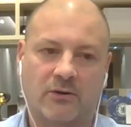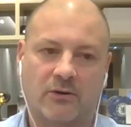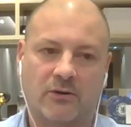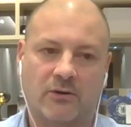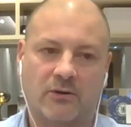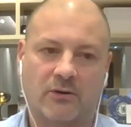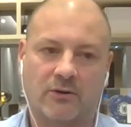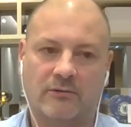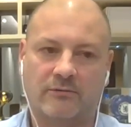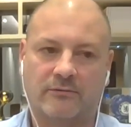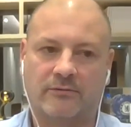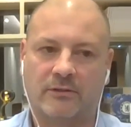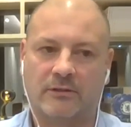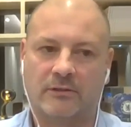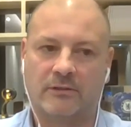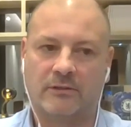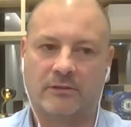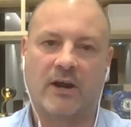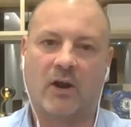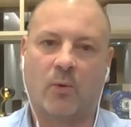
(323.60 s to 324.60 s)
sitting that kind of
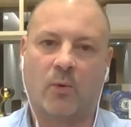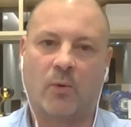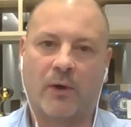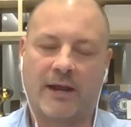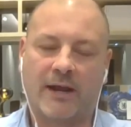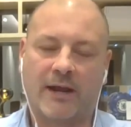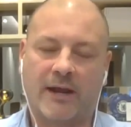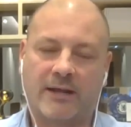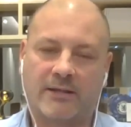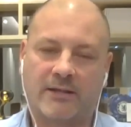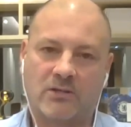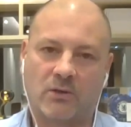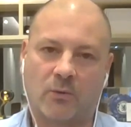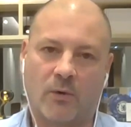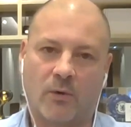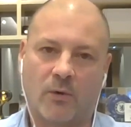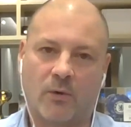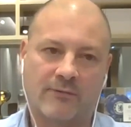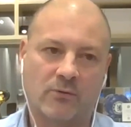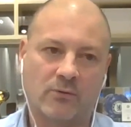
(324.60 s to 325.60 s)
108
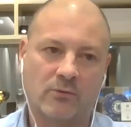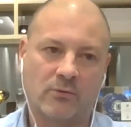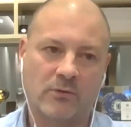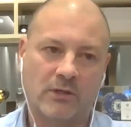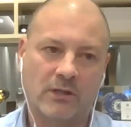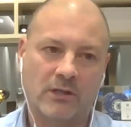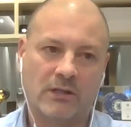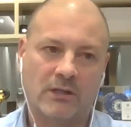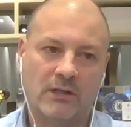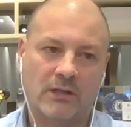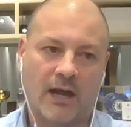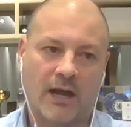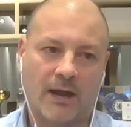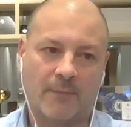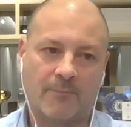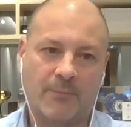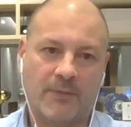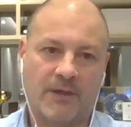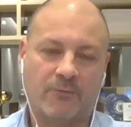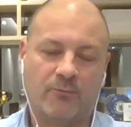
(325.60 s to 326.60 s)
to 111 level.
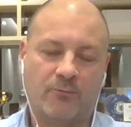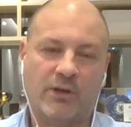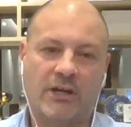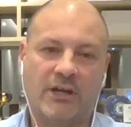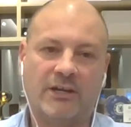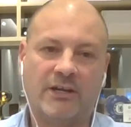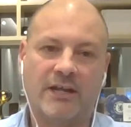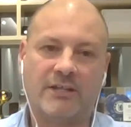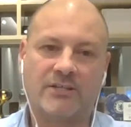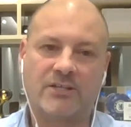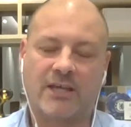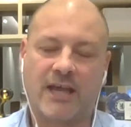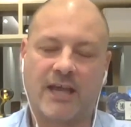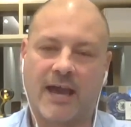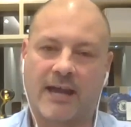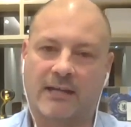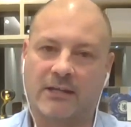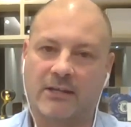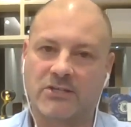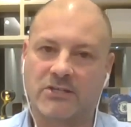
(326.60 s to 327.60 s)
Um, it really needs a
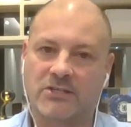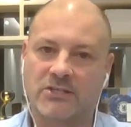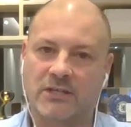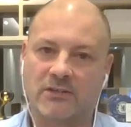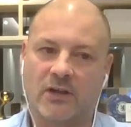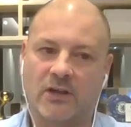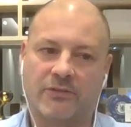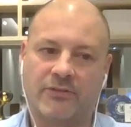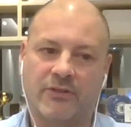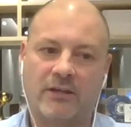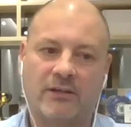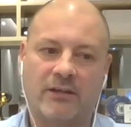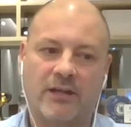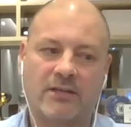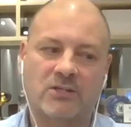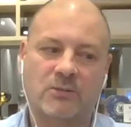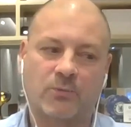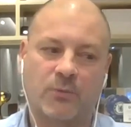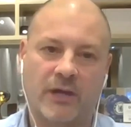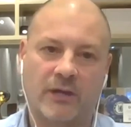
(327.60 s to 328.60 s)
catalyst, and I think
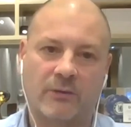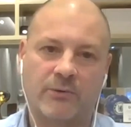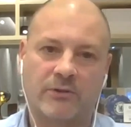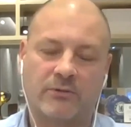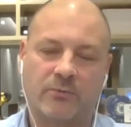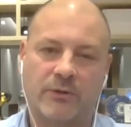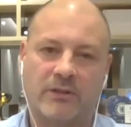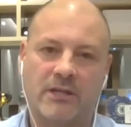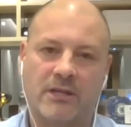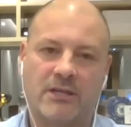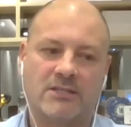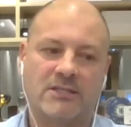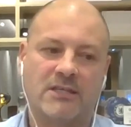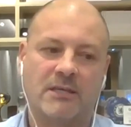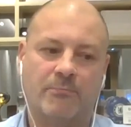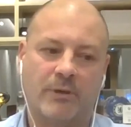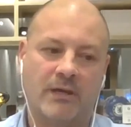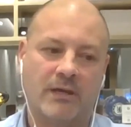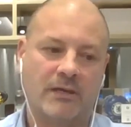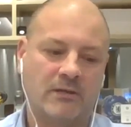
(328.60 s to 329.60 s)
next week with with the
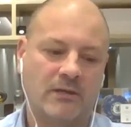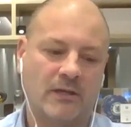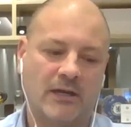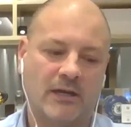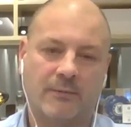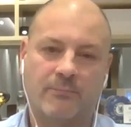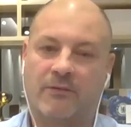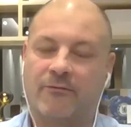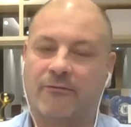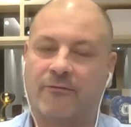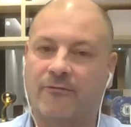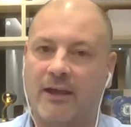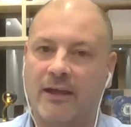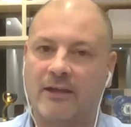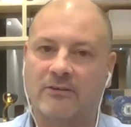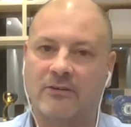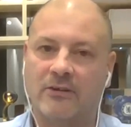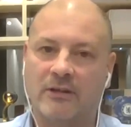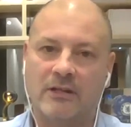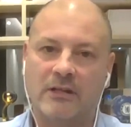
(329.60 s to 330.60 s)
ECB, um, the
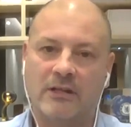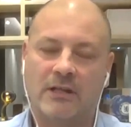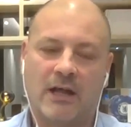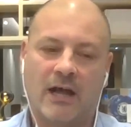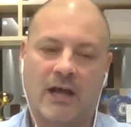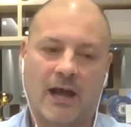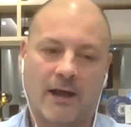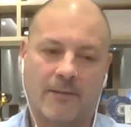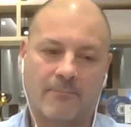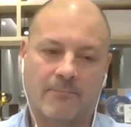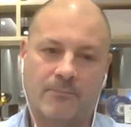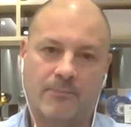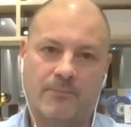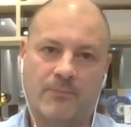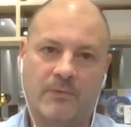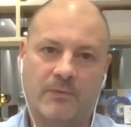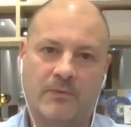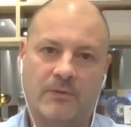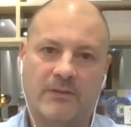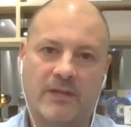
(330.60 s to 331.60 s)
Fed,
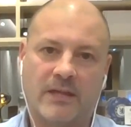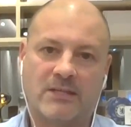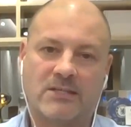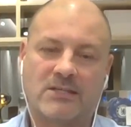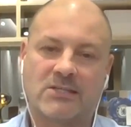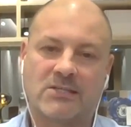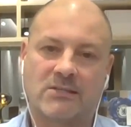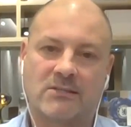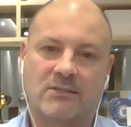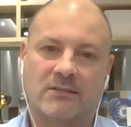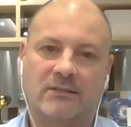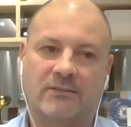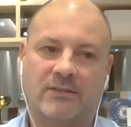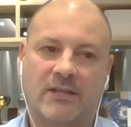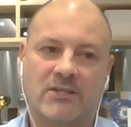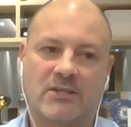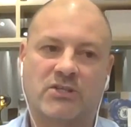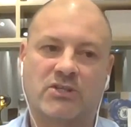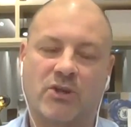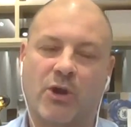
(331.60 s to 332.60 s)
um, there's
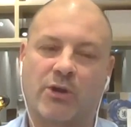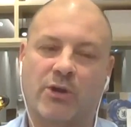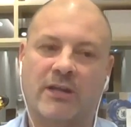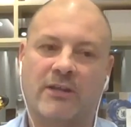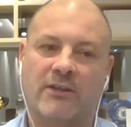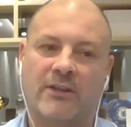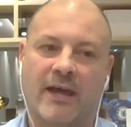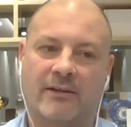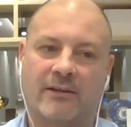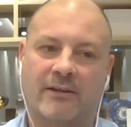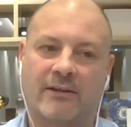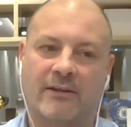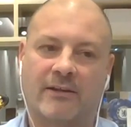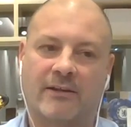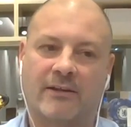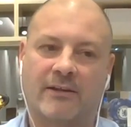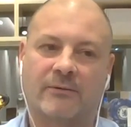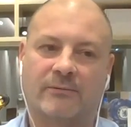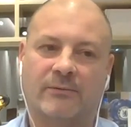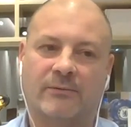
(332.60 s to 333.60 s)
there's certainly that